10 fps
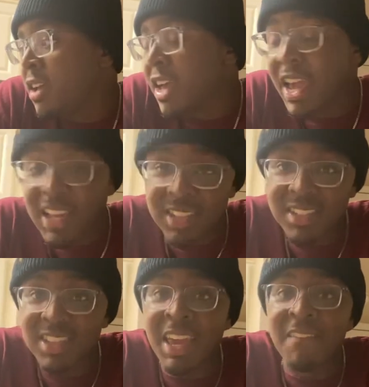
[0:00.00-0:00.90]

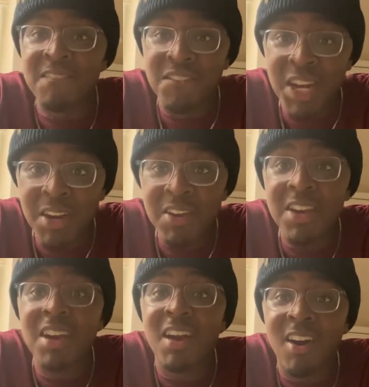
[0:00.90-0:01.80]
It's a
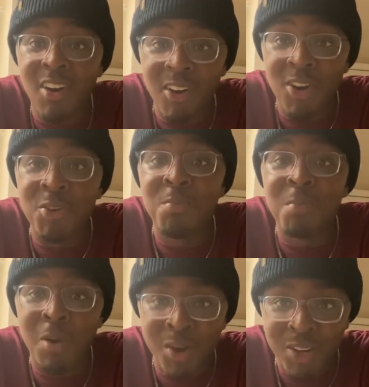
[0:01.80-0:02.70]
very hard
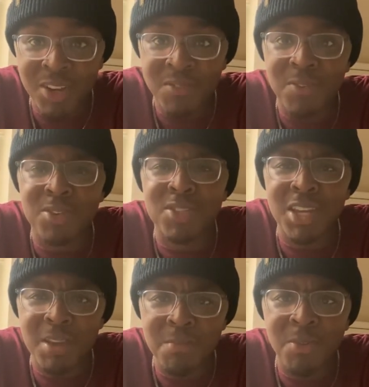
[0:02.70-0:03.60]
market for
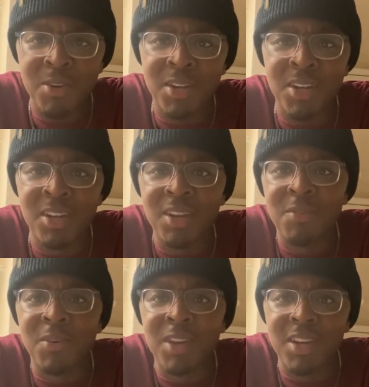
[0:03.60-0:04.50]
skateboarding
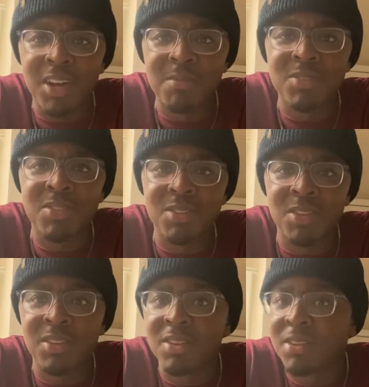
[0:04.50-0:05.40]
when it comes
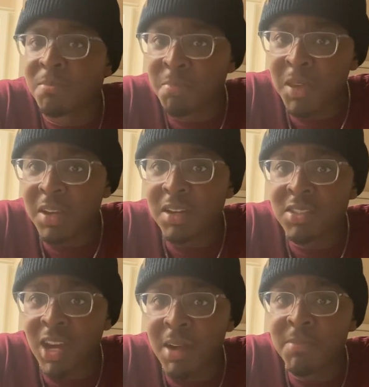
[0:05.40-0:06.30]
to being a
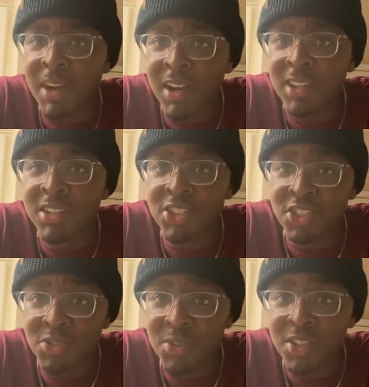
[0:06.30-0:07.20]
top dog in the
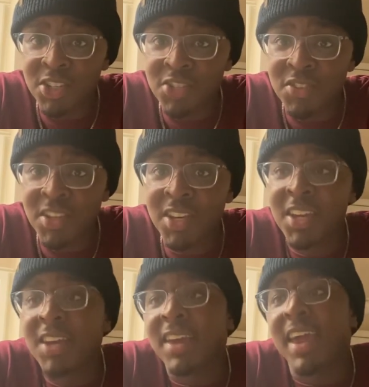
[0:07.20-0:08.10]
shoe industry.
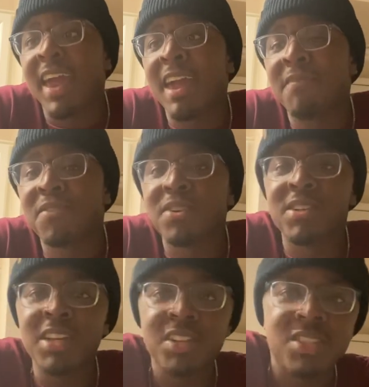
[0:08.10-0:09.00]
And for
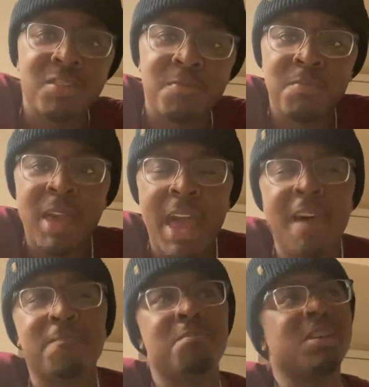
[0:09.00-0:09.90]
Adidas to
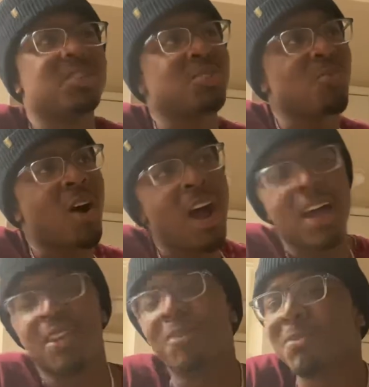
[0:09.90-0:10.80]
have been so
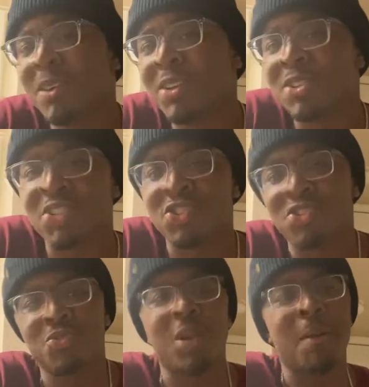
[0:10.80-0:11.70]
high up there and just
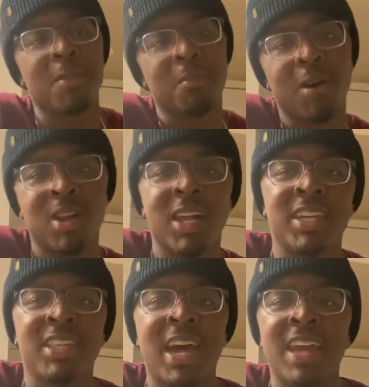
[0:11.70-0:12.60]
drop the ball
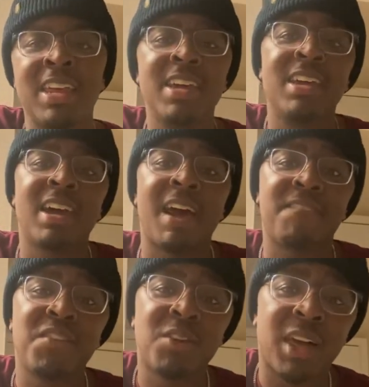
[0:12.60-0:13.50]
like that, I
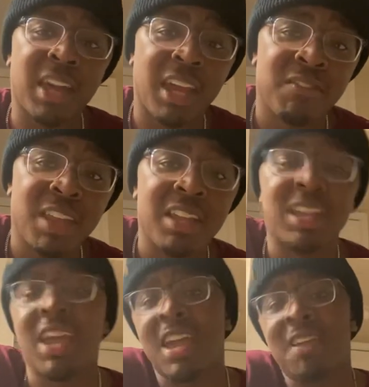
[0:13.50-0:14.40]
feel like if they
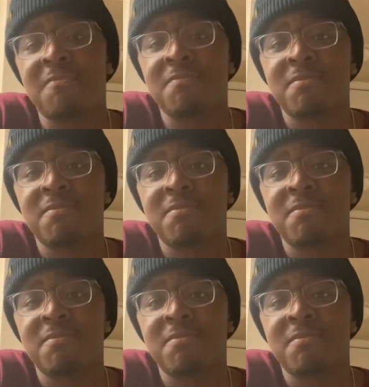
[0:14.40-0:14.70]
can't